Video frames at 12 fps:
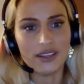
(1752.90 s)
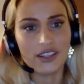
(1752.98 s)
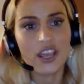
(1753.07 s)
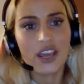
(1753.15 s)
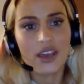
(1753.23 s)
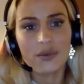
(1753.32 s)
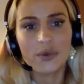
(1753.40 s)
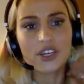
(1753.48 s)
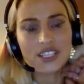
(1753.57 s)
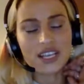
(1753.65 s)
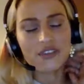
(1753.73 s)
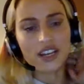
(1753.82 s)
because I
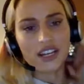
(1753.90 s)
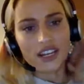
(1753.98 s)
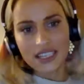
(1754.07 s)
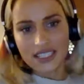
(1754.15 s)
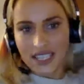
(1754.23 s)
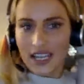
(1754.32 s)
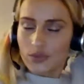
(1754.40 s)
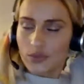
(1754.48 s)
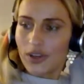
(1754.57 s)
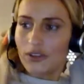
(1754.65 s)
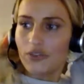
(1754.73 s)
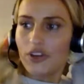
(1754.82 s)
recognize that as well
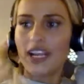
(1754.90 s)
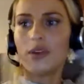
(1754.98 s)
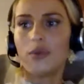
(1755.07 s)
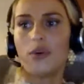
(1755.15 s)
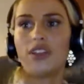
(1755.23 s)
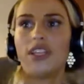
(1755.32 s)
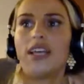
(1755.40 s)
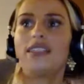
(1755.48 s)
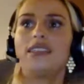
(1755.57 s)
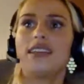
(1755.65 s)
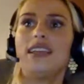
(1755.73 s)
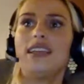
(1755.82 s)
for anyone that's
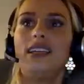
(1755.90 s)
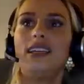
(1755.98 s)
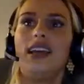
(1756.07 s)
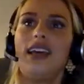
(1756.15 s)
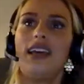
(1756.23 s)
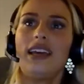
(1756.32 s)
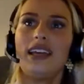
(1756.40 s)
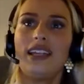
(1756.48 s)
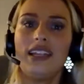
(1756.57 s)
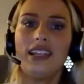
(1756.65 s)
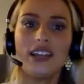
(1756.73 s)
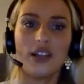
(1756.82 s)
in
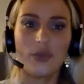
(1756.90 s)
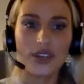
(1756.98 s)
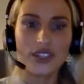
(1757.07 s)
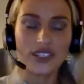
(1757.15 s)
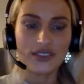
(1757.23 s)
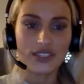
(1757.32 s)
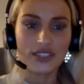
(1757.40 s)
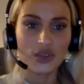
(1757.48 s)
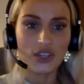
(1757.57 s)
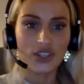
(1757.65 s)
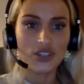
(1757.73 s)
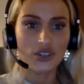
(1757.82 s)
an oppressive
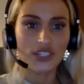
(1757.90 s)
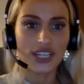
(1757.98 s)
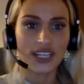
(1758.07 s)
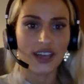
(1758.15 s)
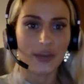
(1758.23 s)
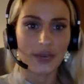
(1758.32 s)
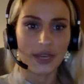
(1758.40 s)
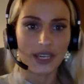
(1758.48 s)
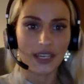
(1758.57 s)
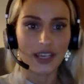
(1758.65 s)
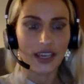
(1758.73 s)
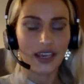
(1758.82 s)
situation or dynamic.
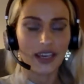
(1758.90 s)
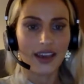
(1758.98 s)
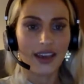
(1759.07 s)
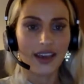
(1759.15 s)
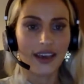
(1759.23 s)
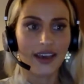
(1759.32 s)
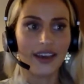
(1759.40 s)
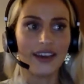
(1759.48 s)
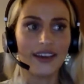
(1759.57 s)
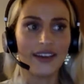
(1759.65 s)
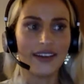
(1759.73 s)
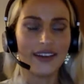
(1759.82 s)

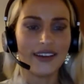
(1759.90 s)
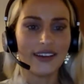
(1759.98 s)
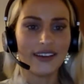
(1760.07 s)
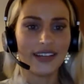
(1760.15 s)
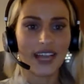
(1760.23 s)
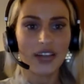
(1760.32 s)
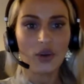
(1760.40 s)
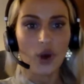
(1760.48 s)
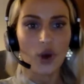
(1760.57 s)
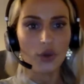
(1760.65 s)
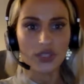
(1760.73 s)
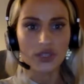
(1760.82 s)
Like, I don't
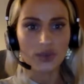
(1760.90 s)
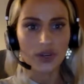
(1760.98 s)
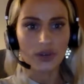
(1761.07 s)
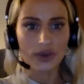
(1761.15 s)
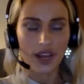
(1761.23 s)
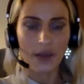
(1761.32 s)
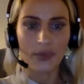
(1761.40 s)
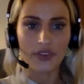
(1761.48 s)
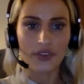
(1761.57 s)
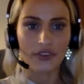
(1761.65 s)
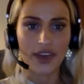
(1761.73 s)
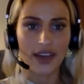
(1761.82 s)
always want to bring up the
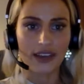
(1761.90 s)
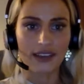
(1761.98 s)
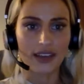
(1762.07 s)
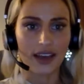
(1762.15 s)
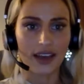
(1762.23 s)
fact that